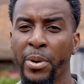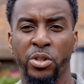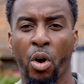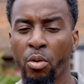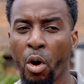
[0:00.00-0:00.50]

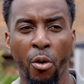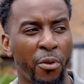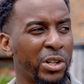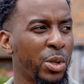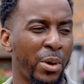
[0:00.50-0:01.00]
But don't
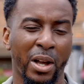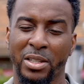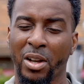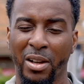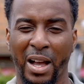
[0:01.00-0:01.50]
overdo it.
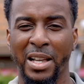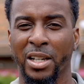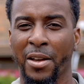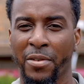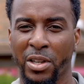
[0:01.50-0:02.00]
A lot of
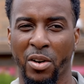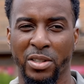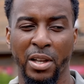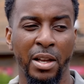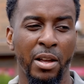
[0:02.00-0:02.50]
guys are giving
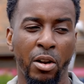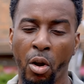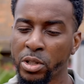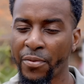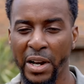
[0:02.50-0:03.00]
girls
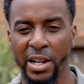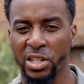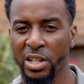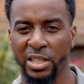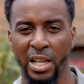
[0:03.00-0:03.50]
loads of
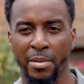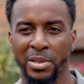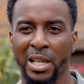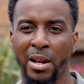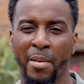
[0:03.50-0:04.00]
validation in the
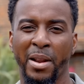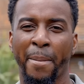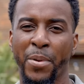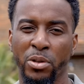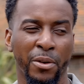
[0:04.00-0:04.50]
DM, sending them
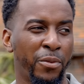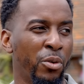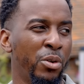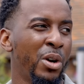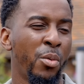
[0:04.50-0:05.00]
that they're
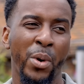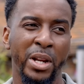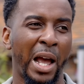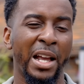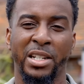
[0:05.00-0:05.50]
beautiful
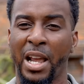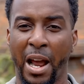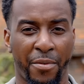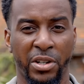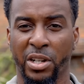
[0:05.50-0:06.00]
when they're actually
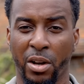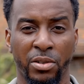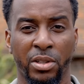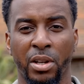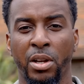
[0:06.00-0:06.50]
average
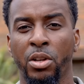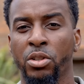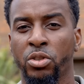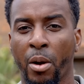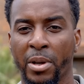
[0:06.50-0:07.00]
girls.
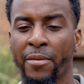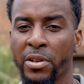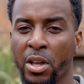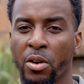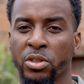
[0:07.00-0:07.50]
Stop
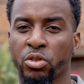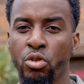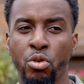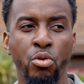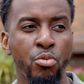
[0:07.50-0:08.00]
giving girls
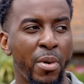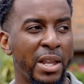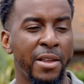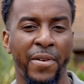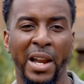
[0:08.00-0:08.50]
too
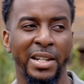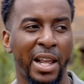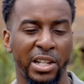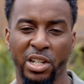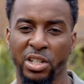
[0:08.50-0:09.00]
many
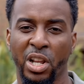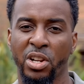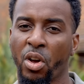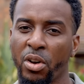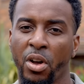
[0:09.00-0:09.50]
validation.
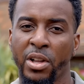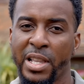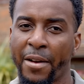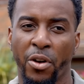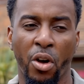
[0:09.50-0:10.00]
They're not,
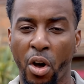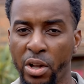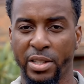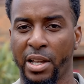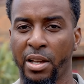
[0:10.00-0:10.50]
they haven't
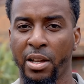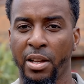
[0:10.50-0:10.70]
earned it.